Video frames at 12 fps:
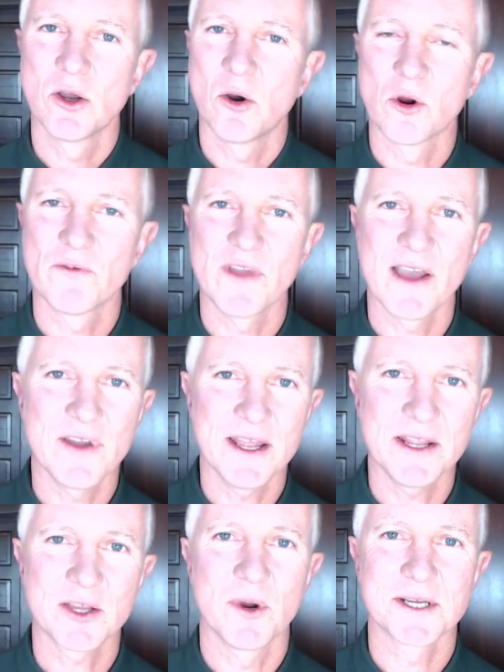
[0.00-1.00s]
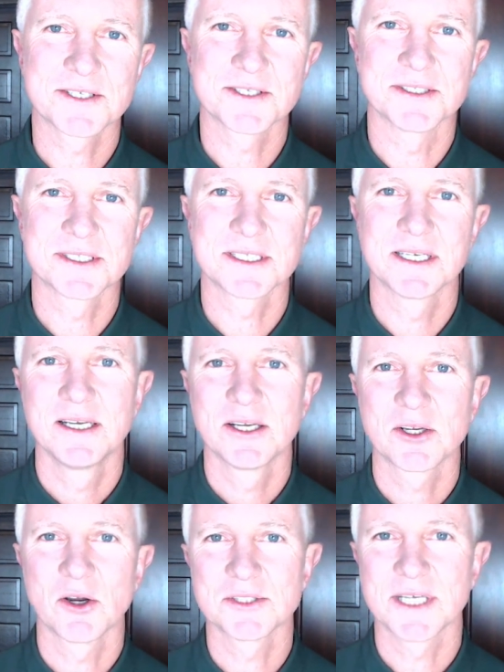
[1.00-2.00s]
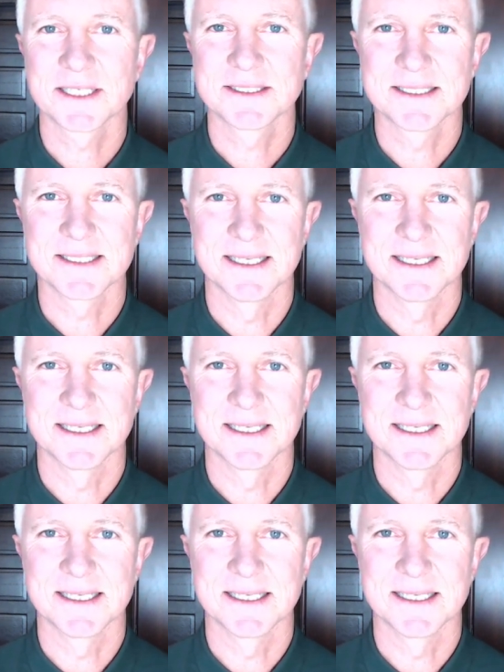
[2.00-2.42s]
or if you have any questions, contact us